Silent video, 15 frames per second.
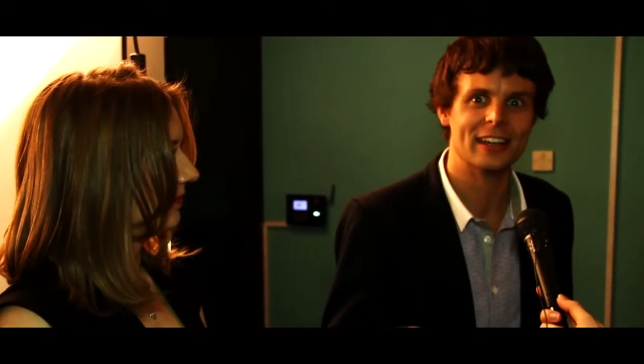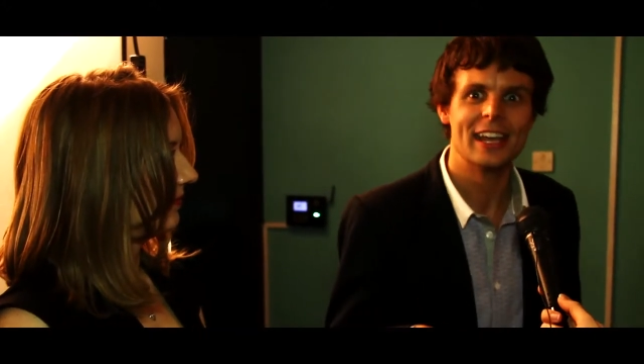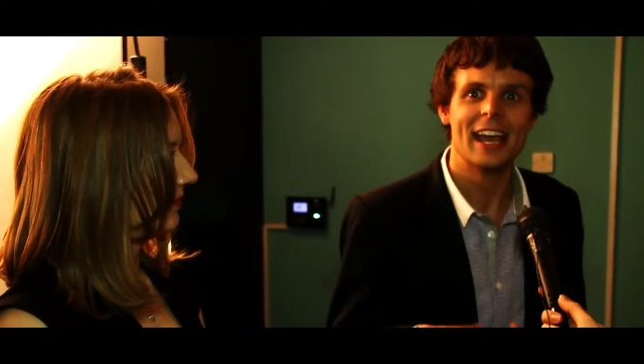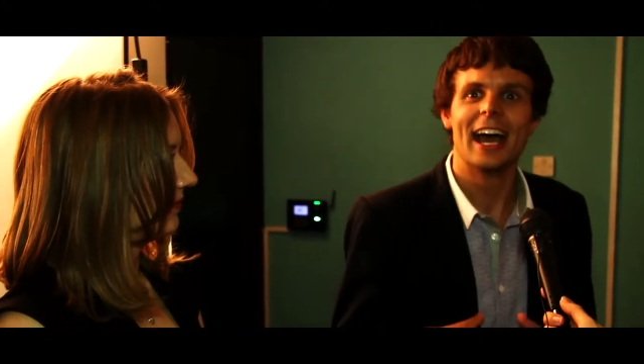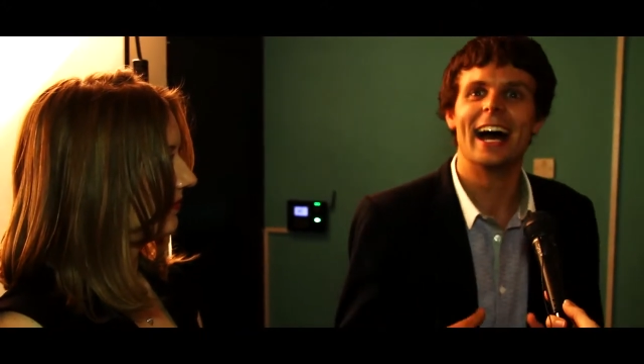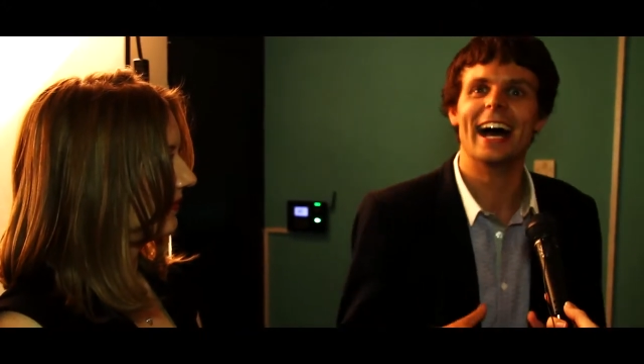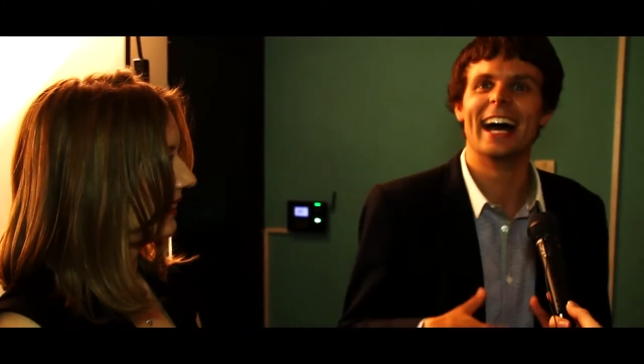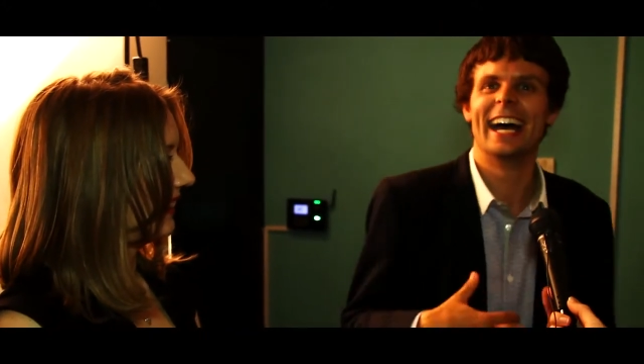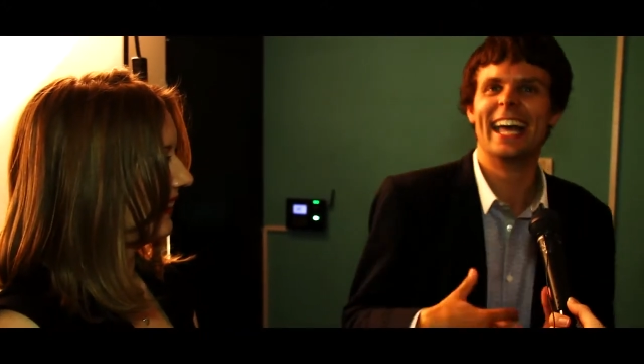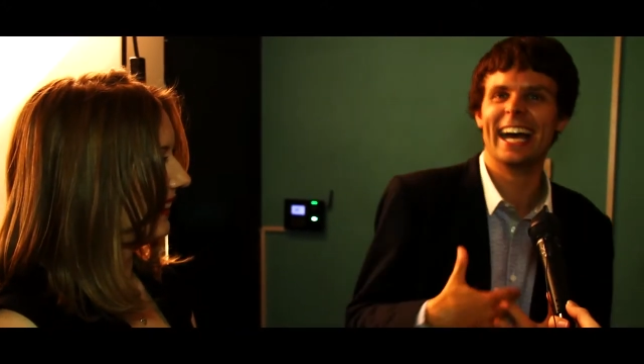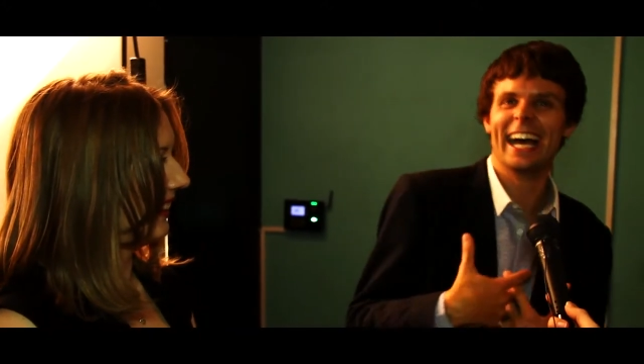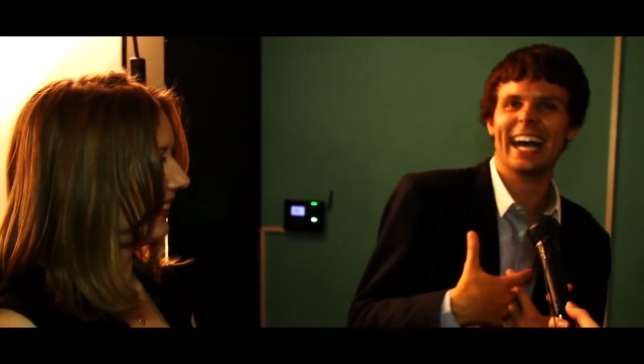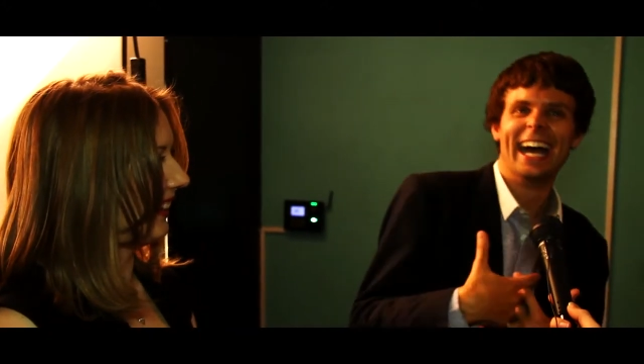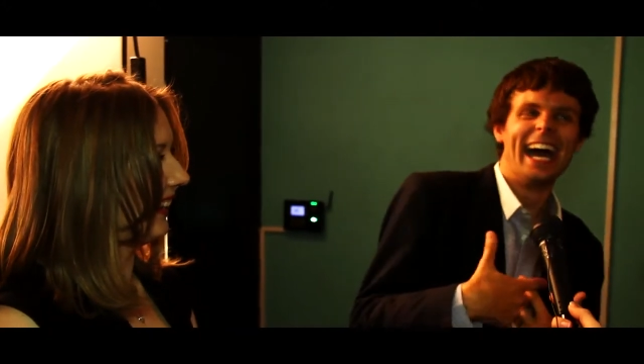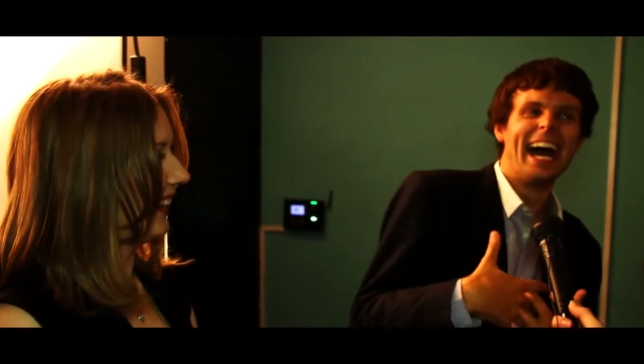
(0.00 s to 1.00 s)

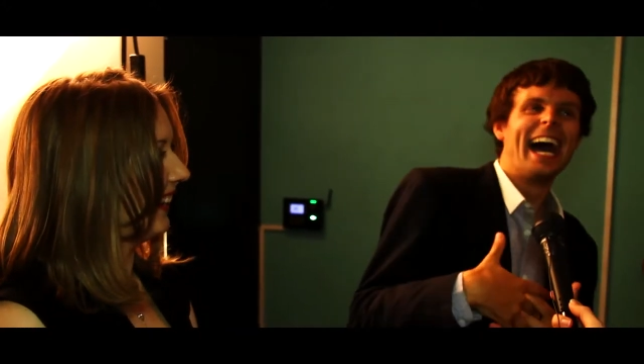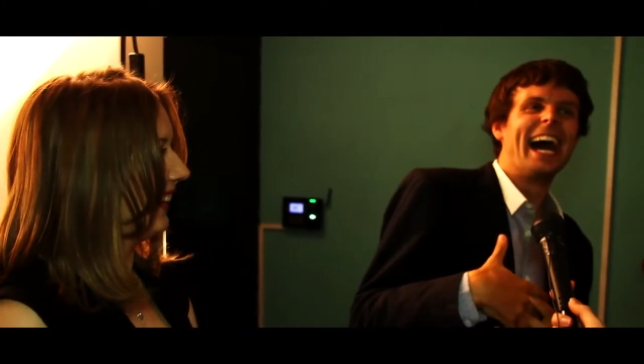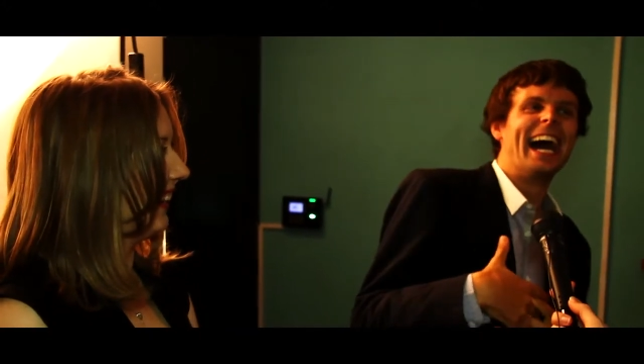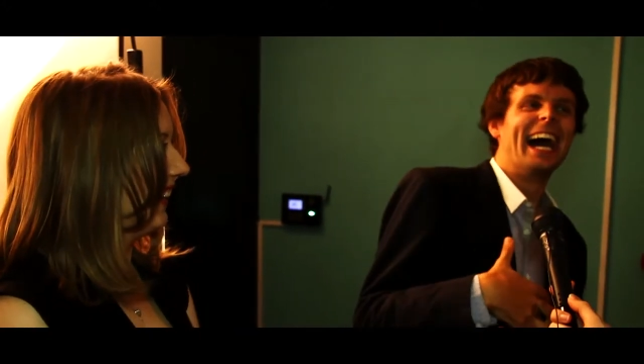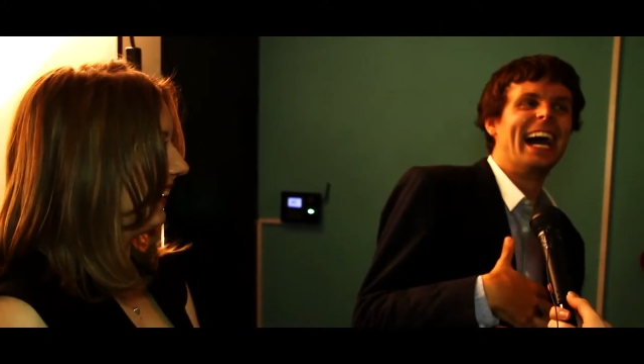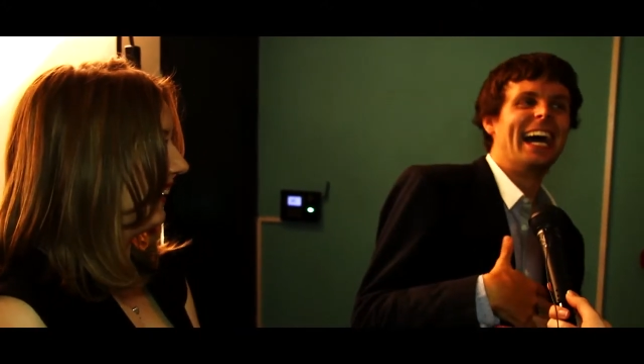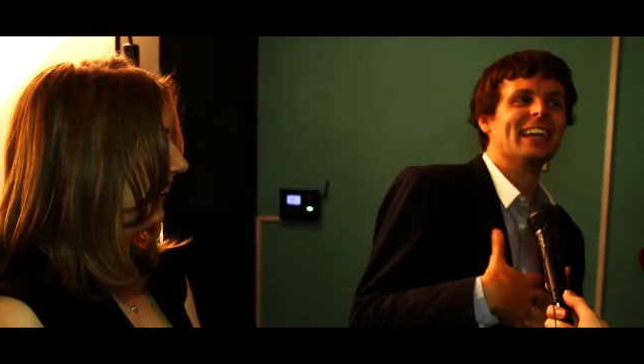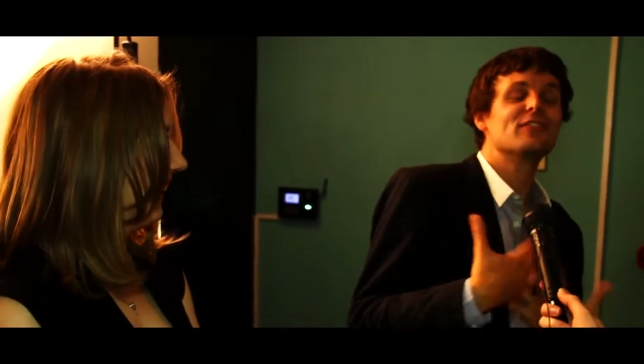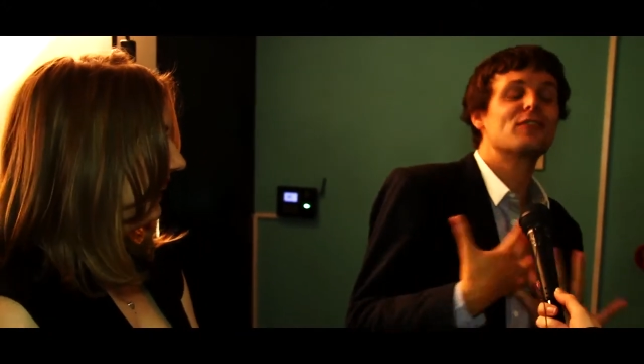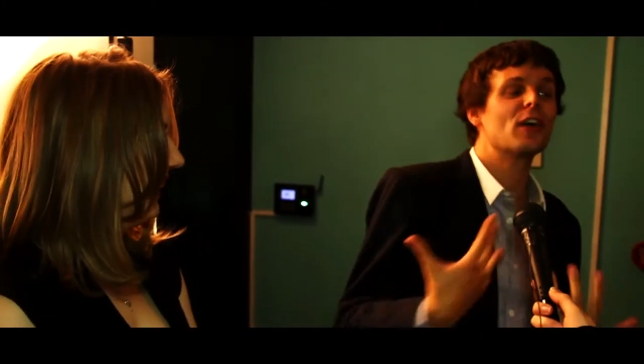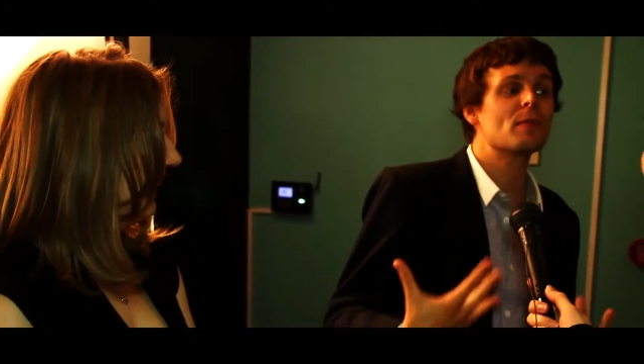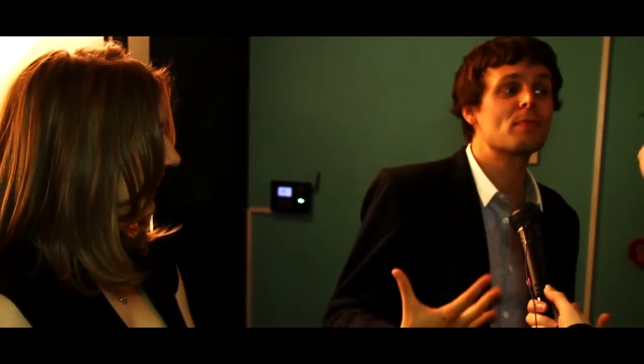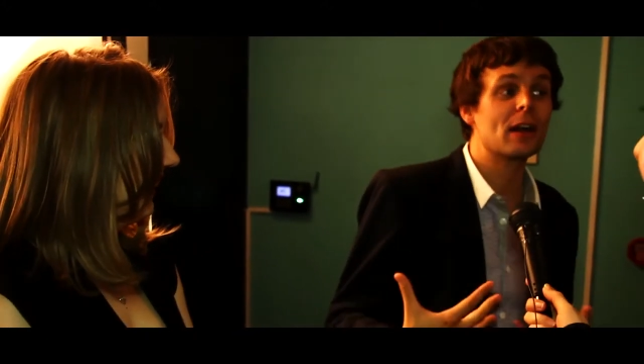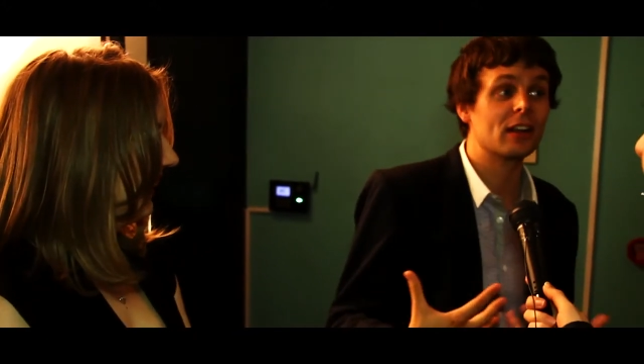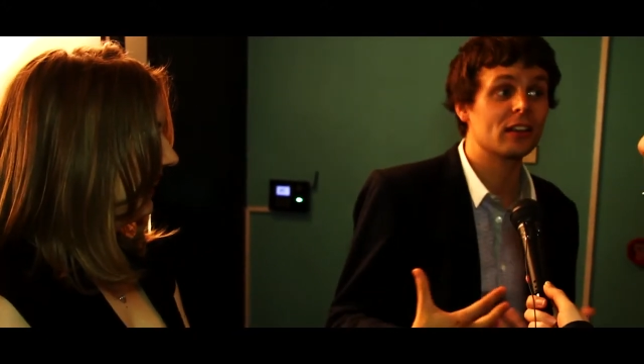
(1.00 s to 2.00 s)
he's
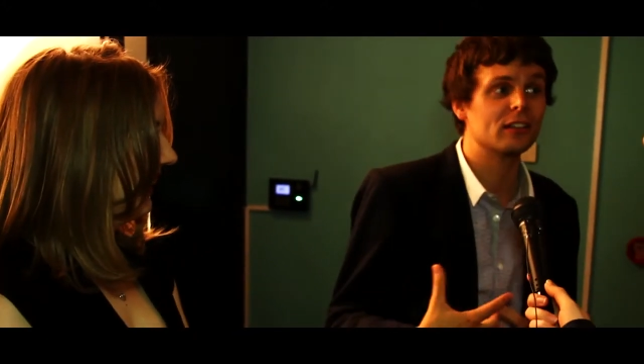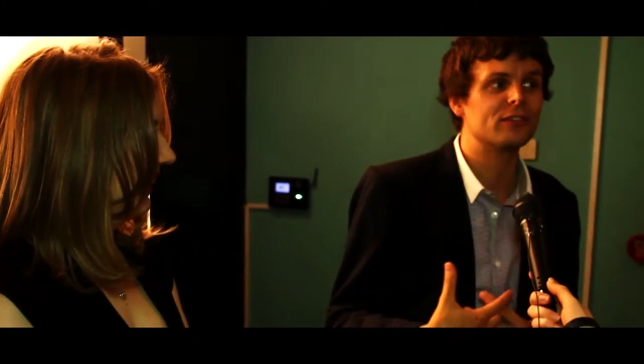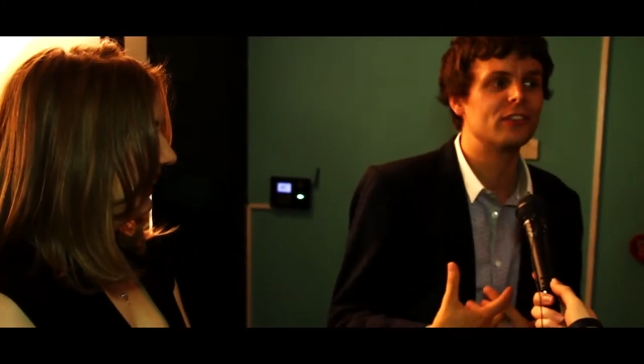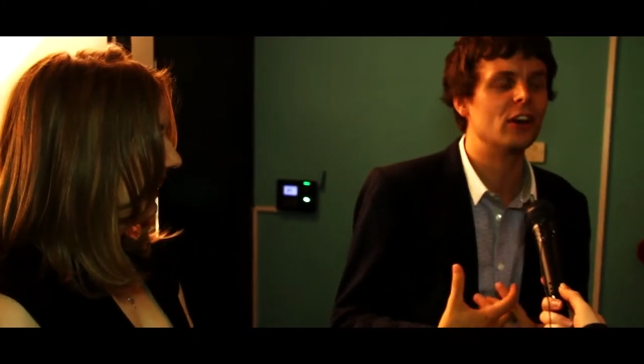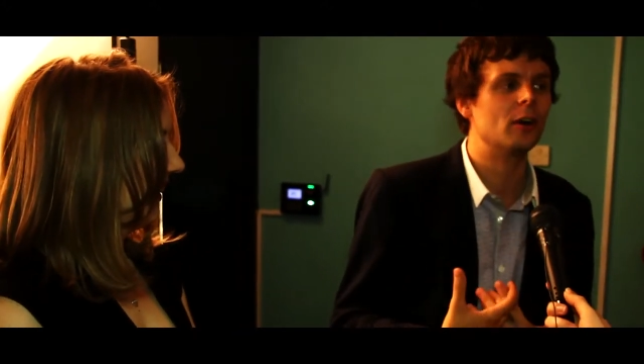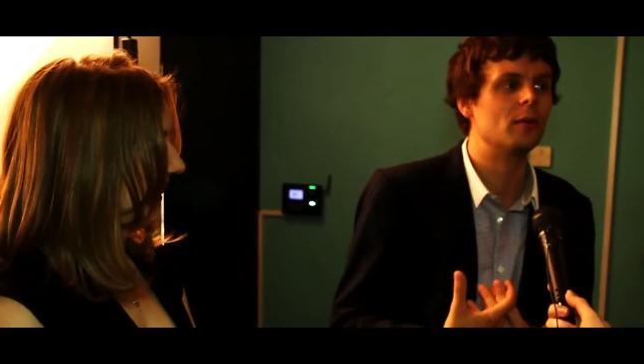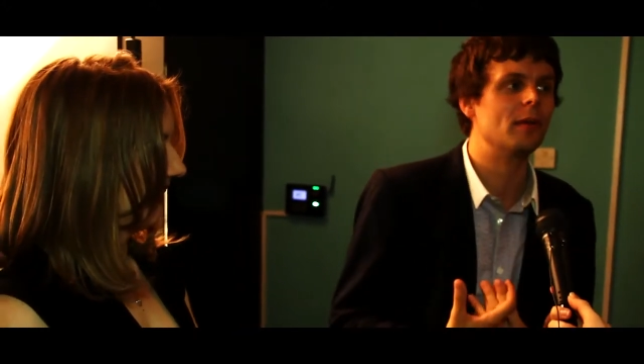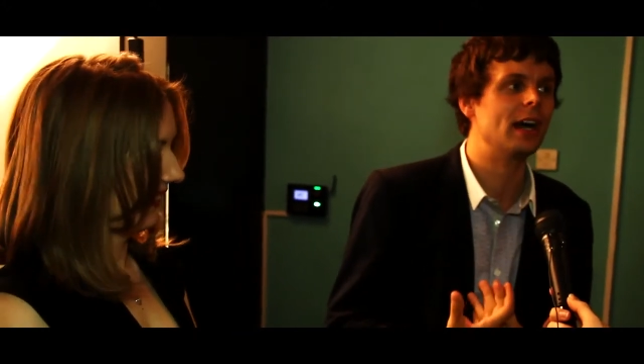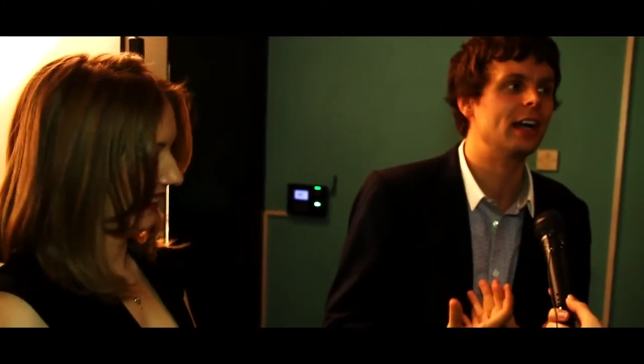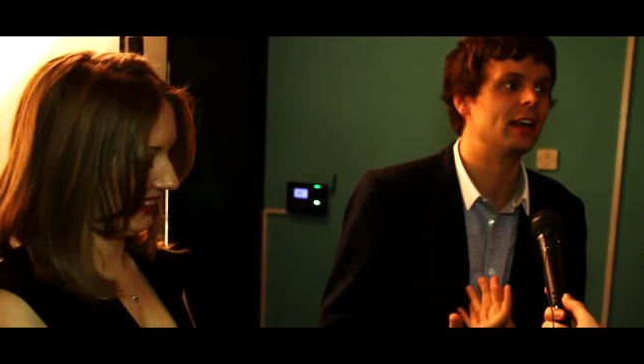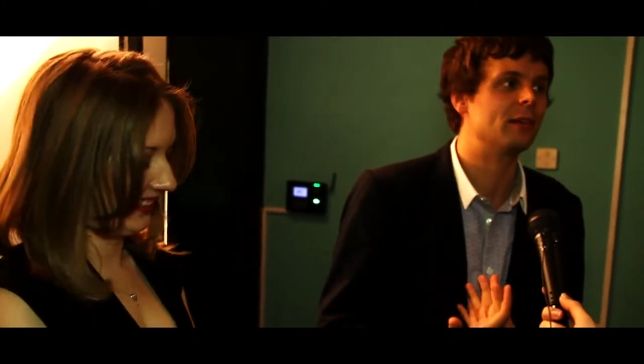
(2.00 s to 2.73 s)
very proud of the film, and